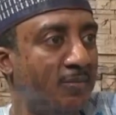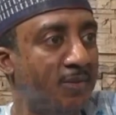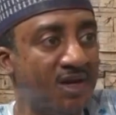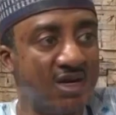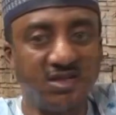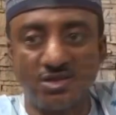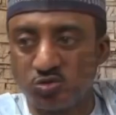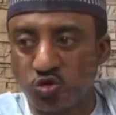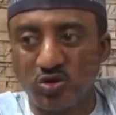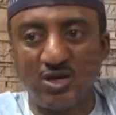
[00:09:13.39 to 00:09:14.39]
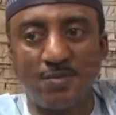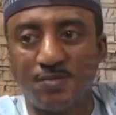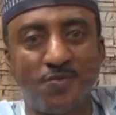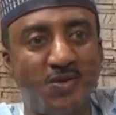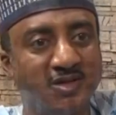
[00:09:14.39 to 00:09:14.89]
Parents sold their
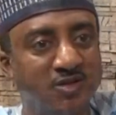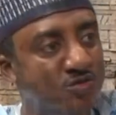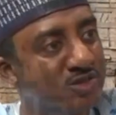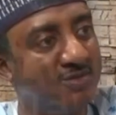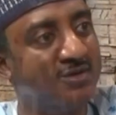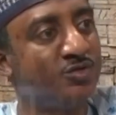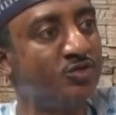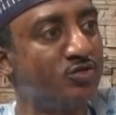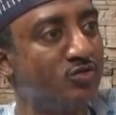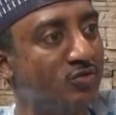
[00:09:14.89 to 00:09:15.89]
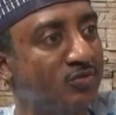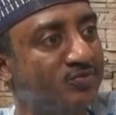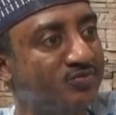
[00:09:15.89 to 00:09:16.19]
property to send them to school.